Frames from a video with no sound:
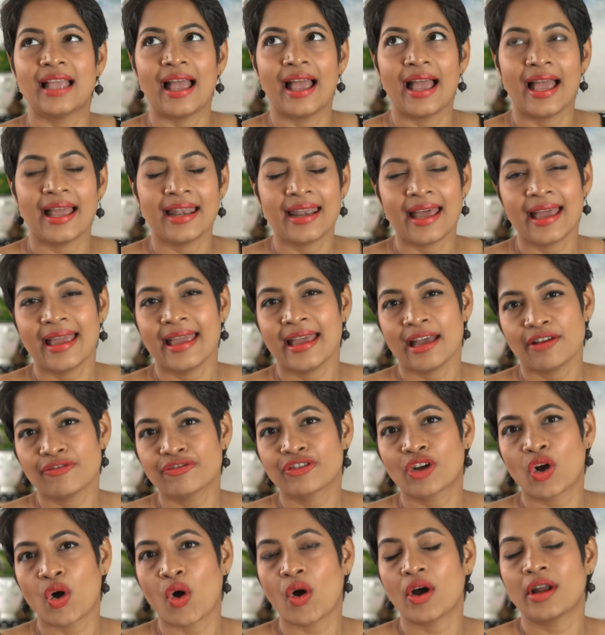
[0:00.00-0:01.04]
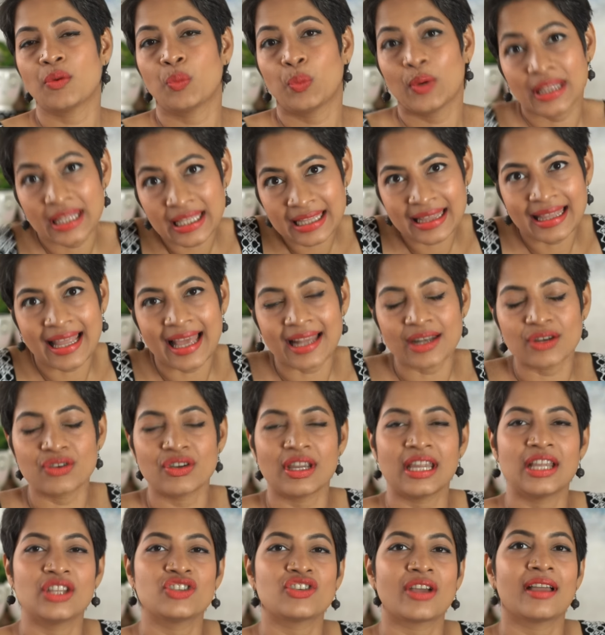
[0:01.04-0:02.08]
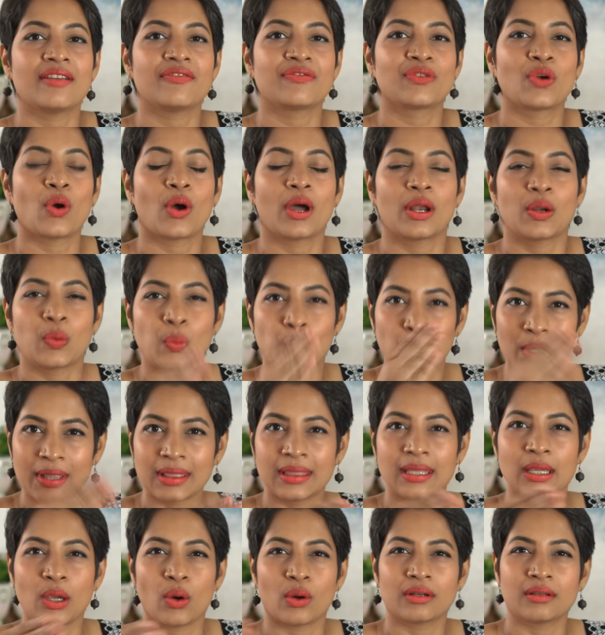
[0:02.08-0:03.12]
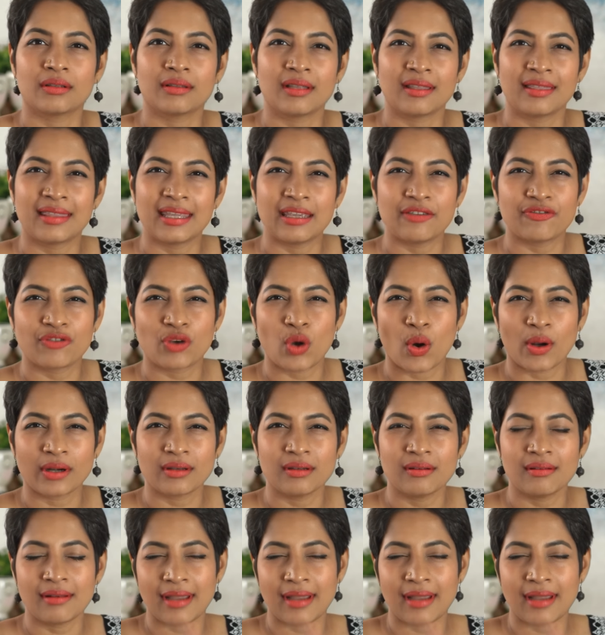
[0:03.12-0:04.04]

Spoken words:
And I have gone within that range, I have gone with the order that they've got it,